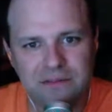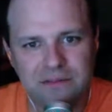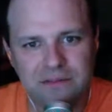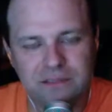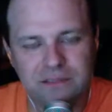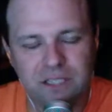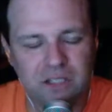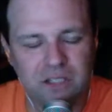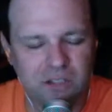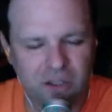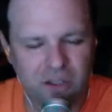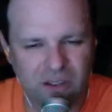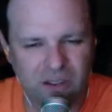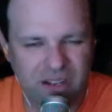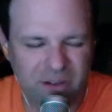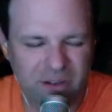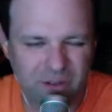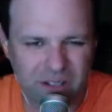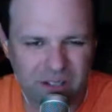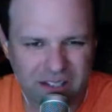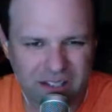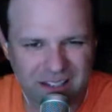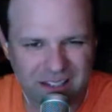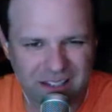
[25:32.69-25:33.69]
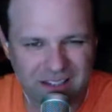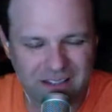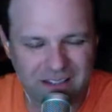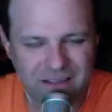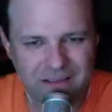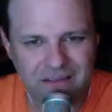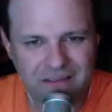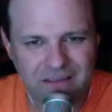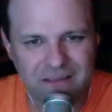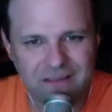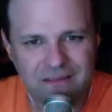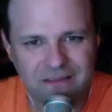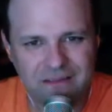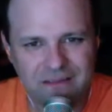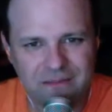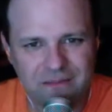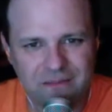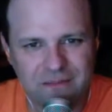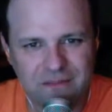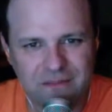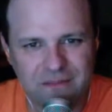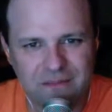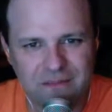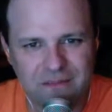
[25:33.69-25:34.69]
Although he really didn't
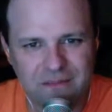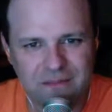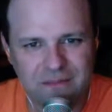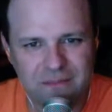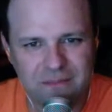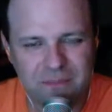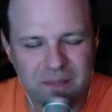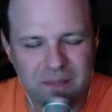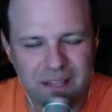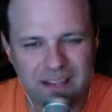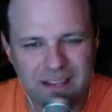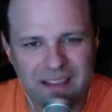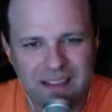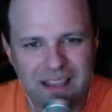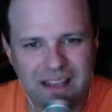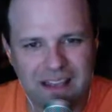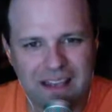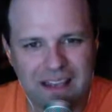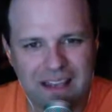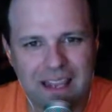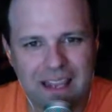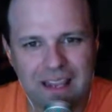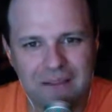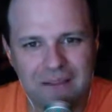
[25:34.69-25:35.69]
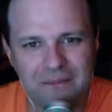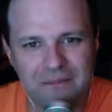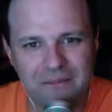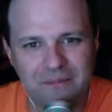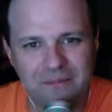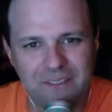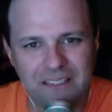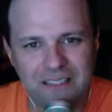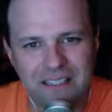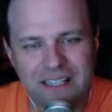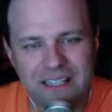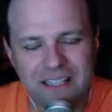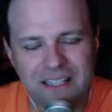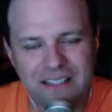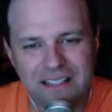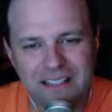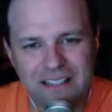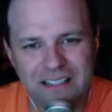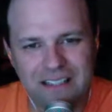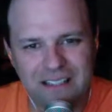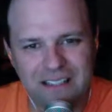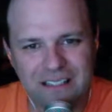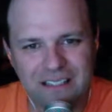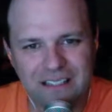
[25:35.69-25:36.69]
play that game in the
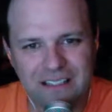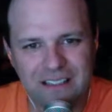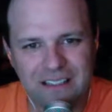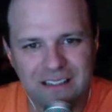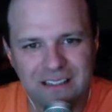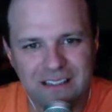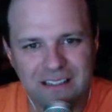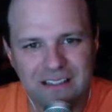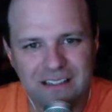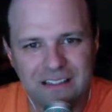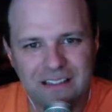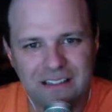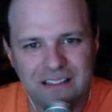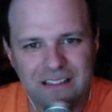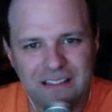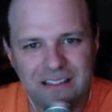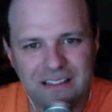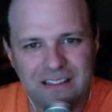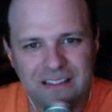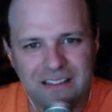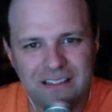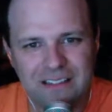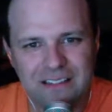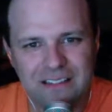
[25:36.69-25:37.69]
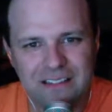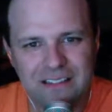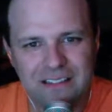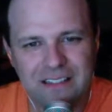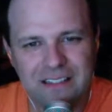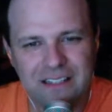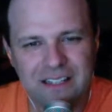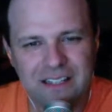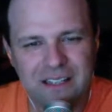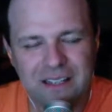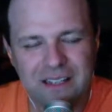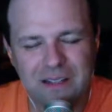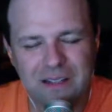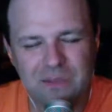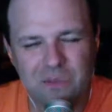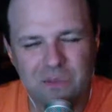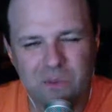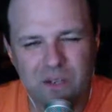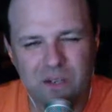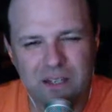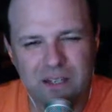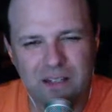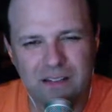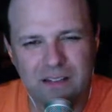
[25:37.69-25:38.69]
SEC. He's
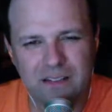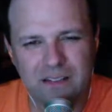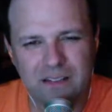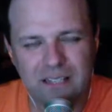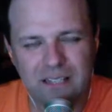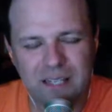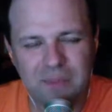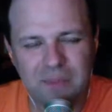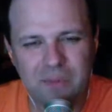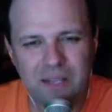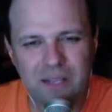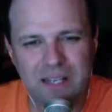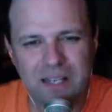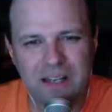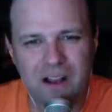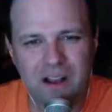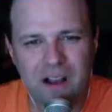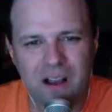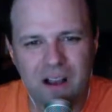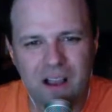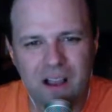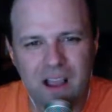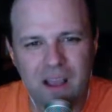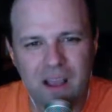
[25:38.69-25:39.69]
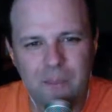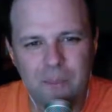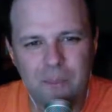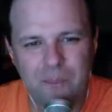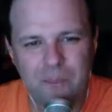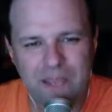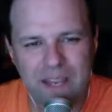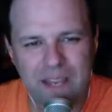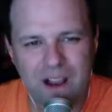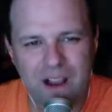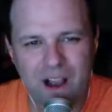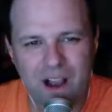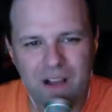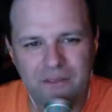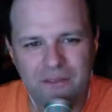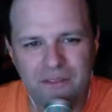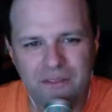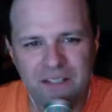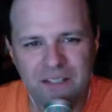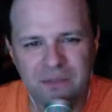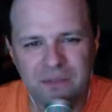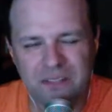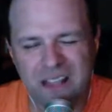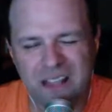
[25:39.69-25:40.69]
weird. He played big
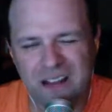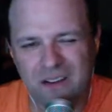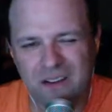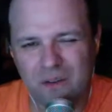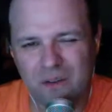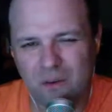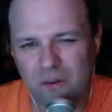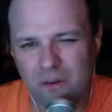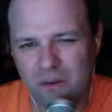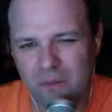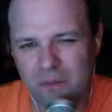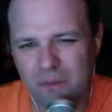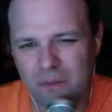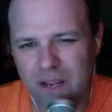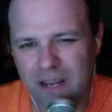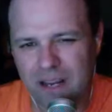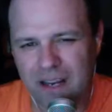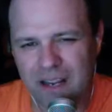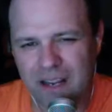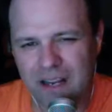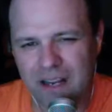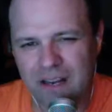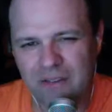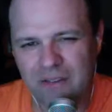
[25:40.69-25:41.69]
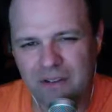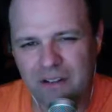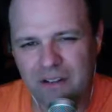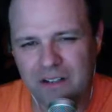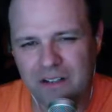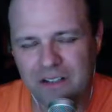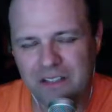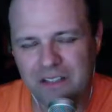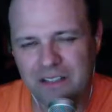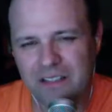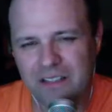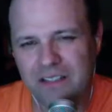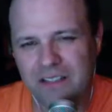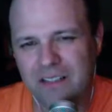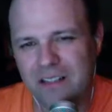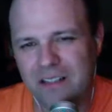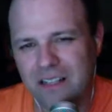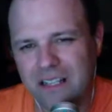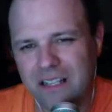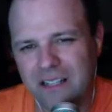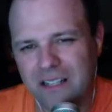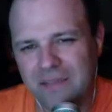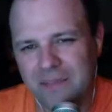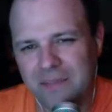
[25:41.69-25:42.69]
offense without a quarterback. I never understood
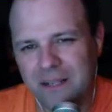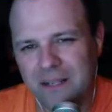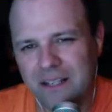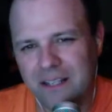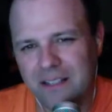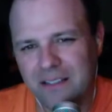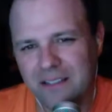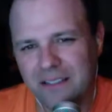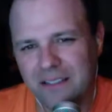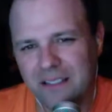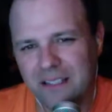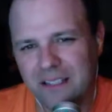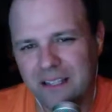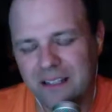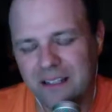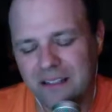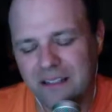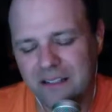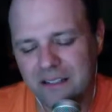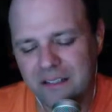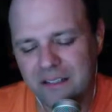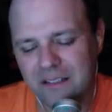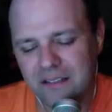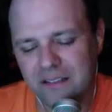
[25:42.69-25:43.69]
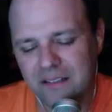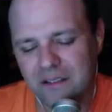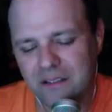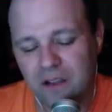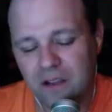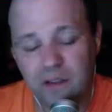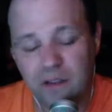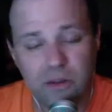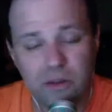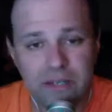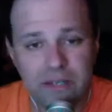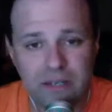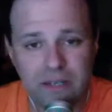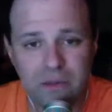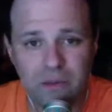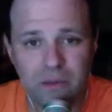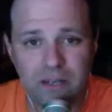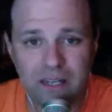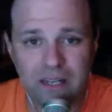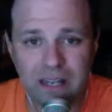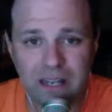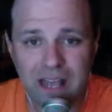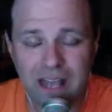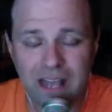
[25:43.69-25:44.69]
Les Miles at LSU, although he did win
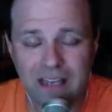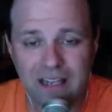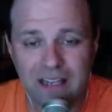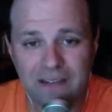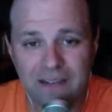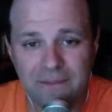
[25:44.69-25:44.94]
a natty.